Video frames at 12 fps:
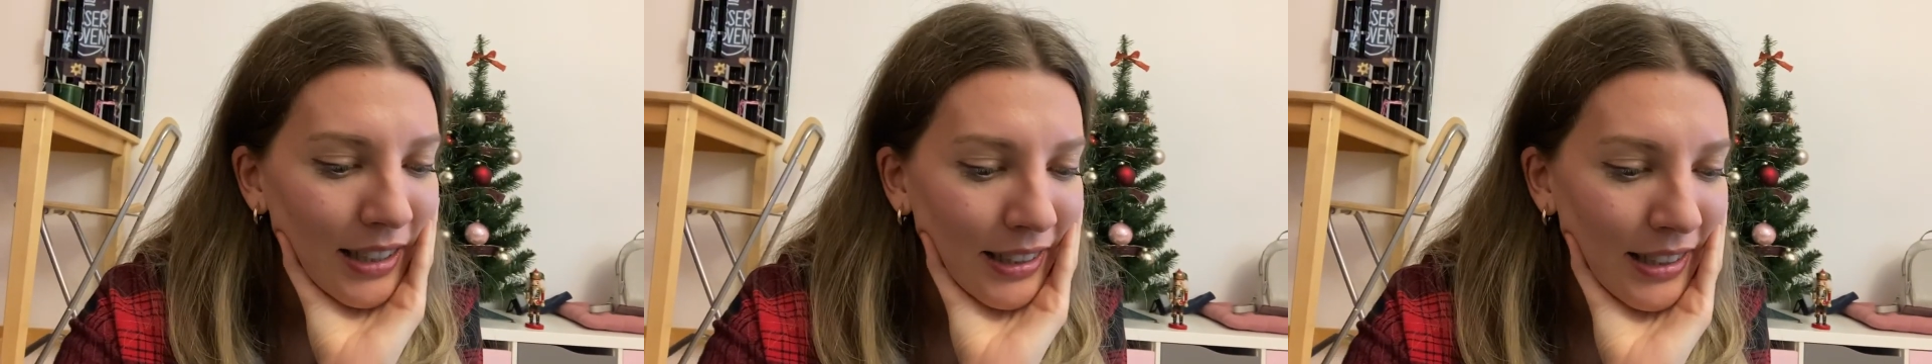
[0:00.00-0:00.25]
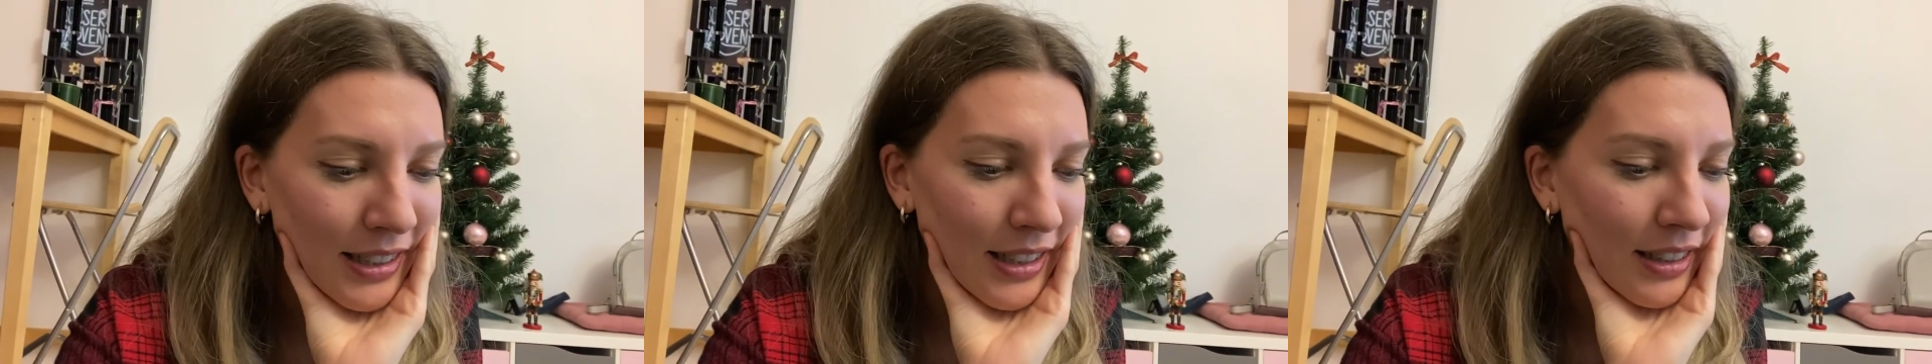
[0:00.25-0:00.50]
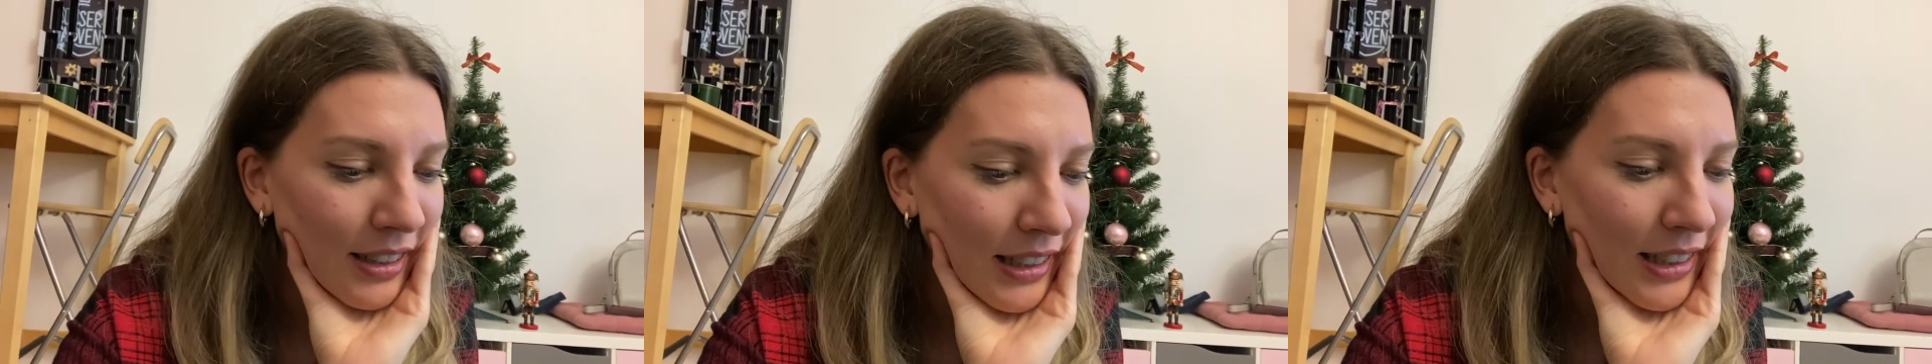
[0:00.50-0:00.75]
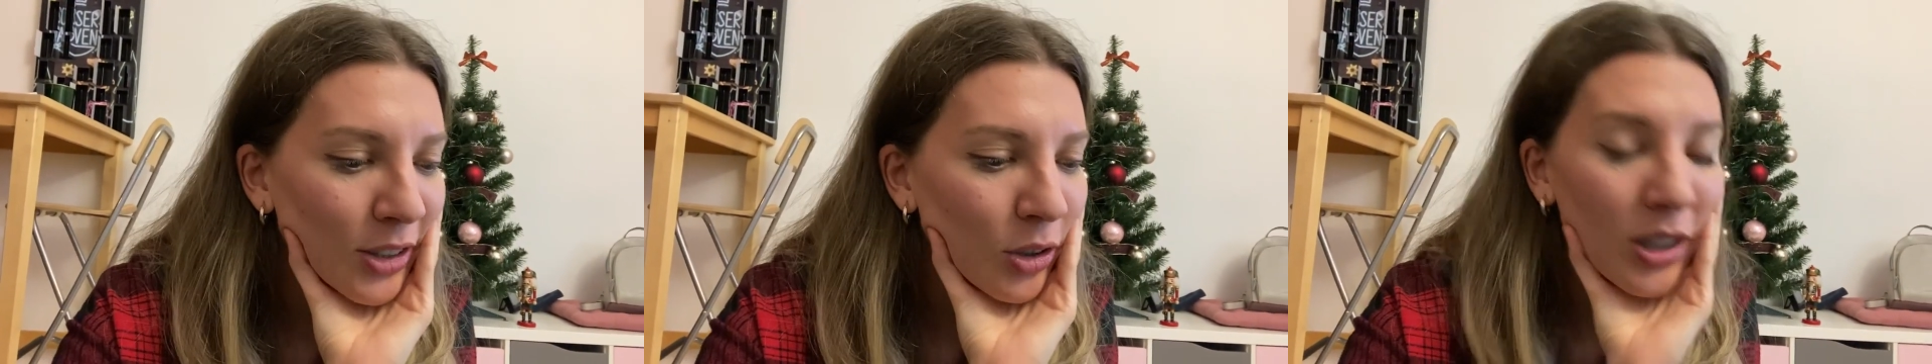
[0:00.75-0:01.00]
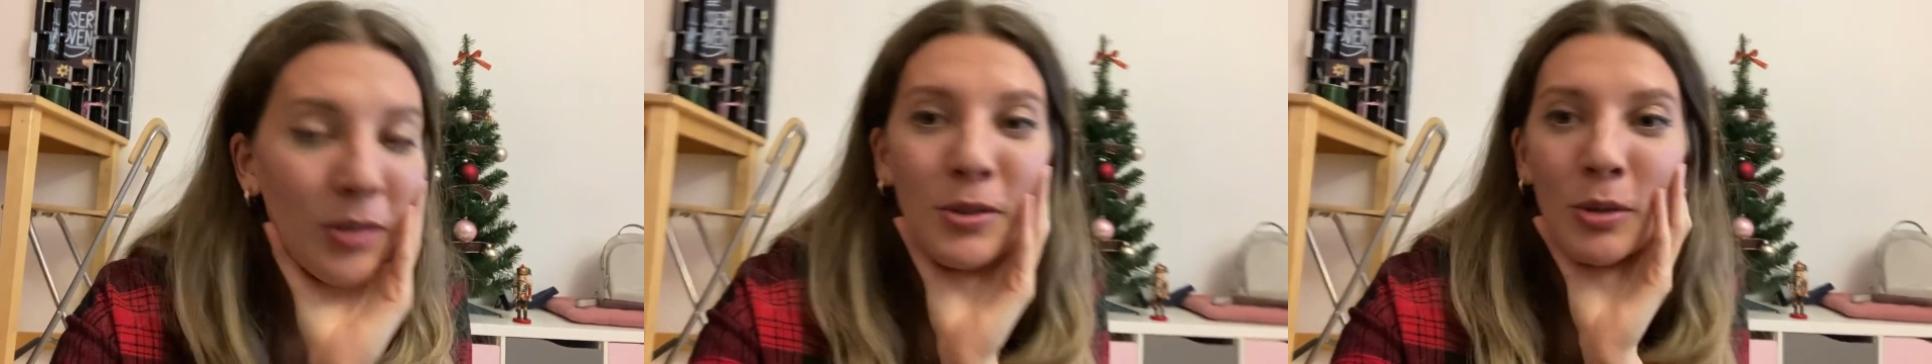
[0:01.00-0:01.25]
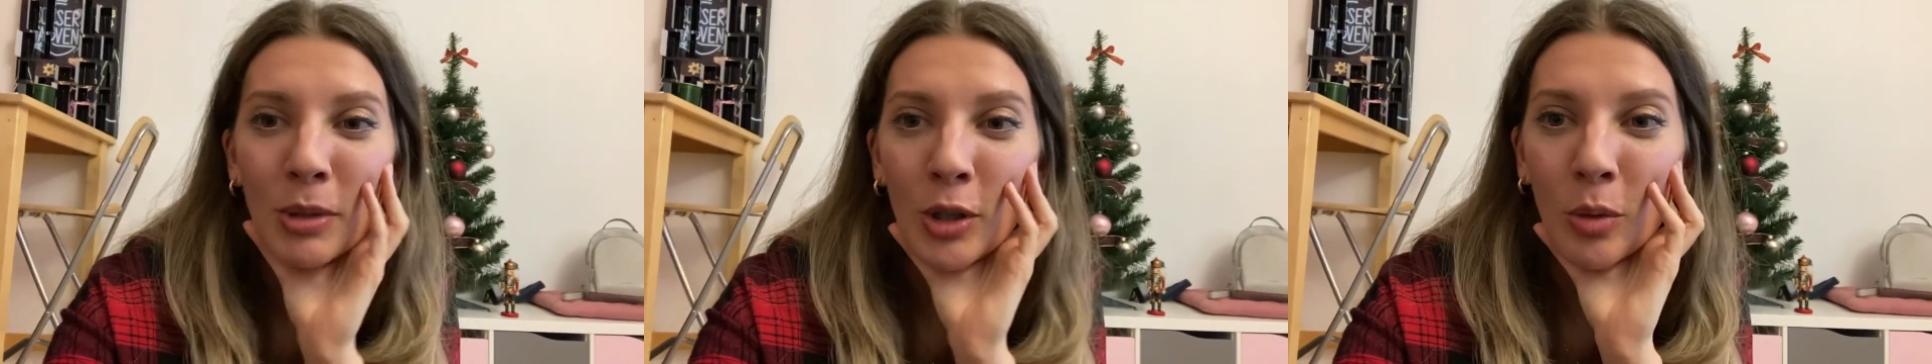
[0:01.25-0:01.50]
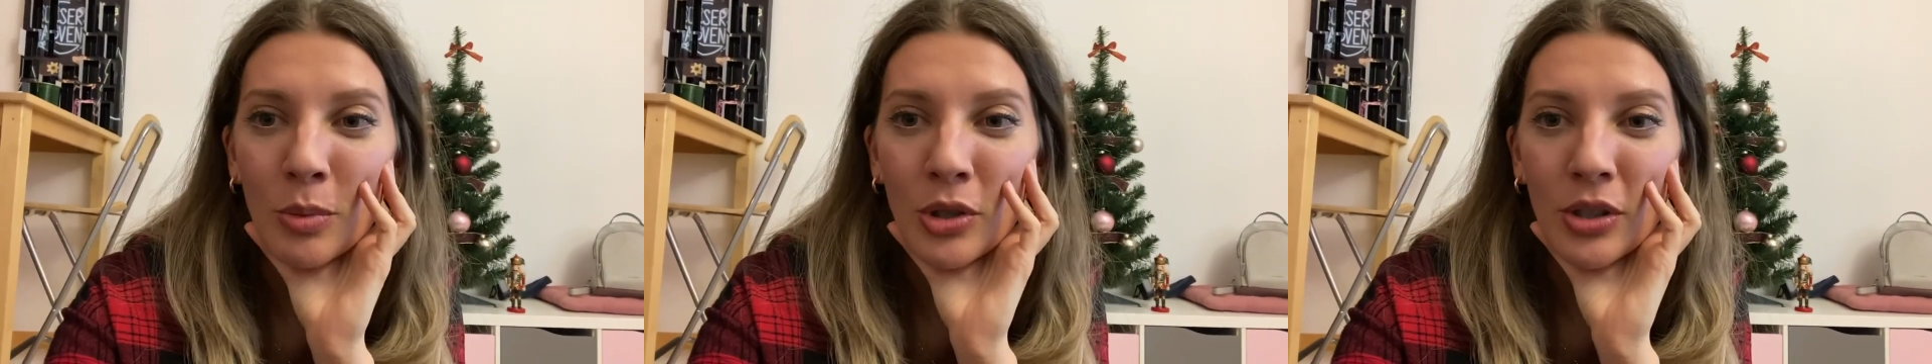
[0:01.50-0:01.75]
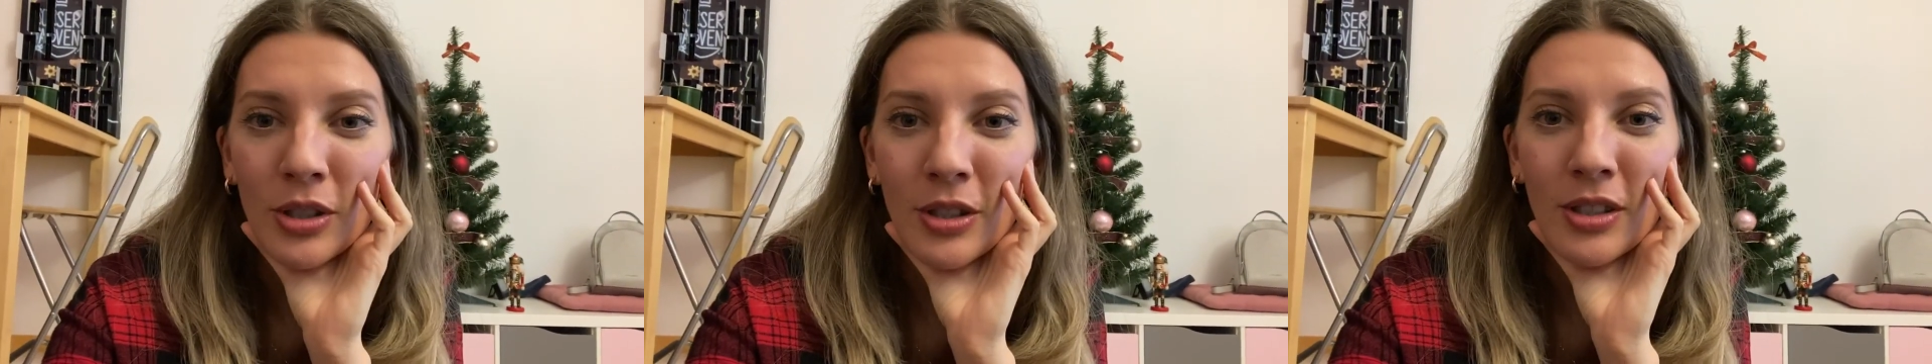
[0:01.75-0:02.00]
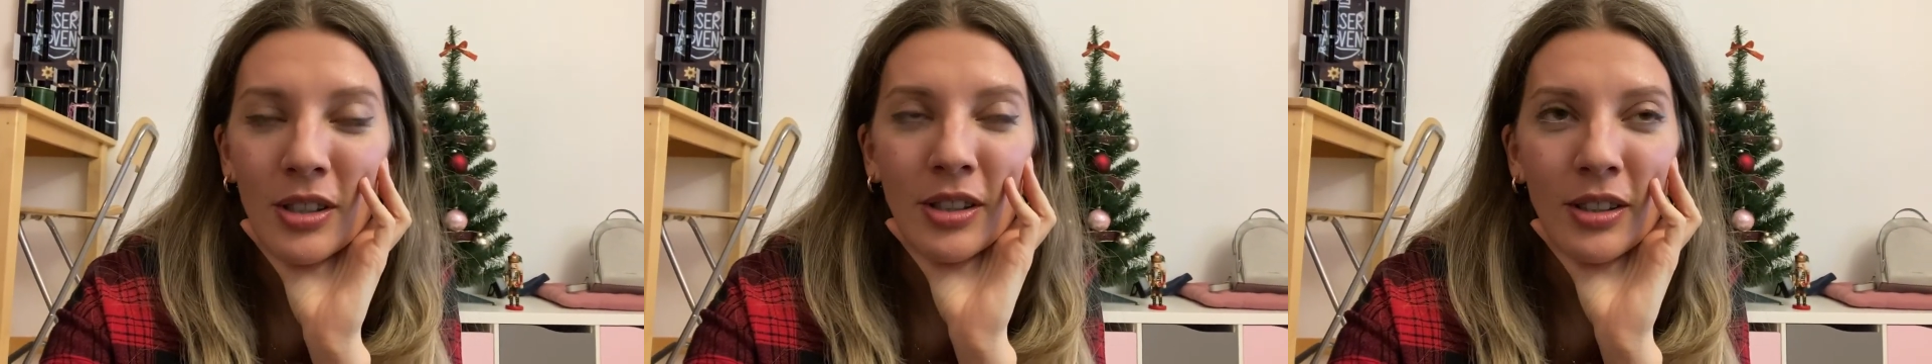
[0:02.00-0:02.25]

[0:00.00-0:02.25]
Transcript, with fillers: yeah, I don't have so many options,